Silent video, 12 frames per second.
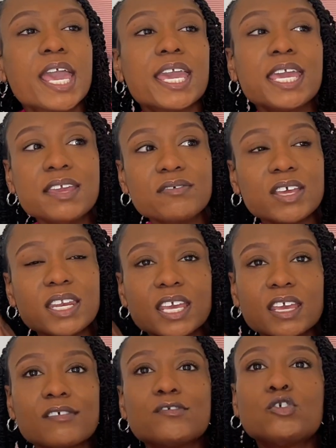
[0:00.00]
Even
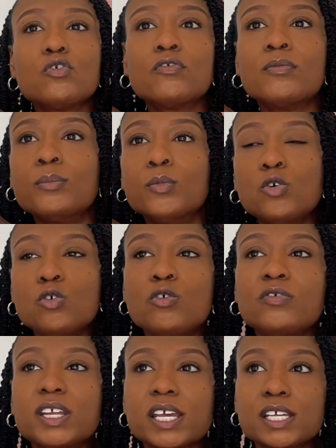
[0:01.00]
if you've
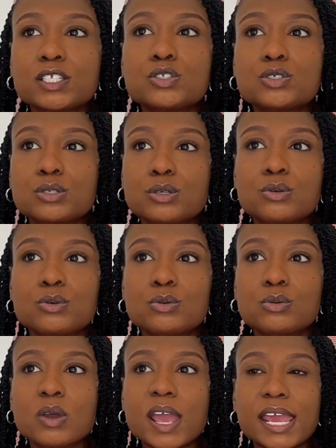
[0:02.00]
moved
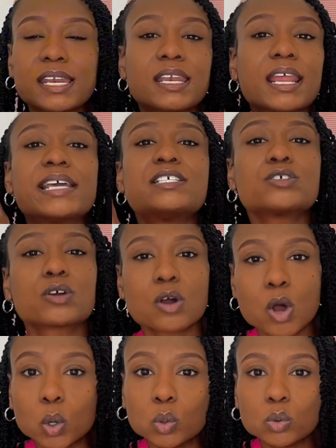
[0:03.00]
into a nicer
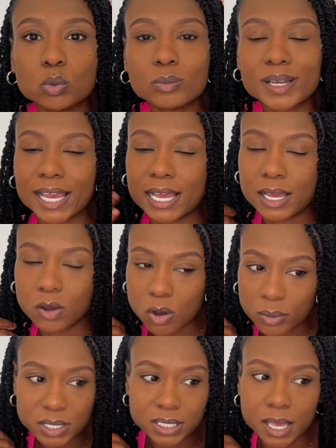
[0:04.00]
home, like I
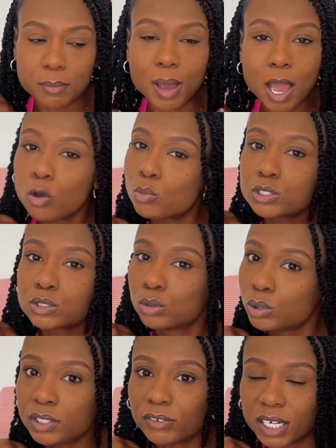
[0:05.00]
always say, my home was
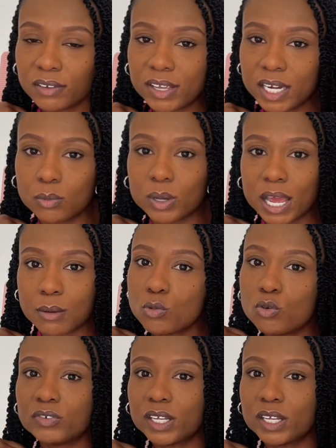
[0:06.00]
newly renovated when I moved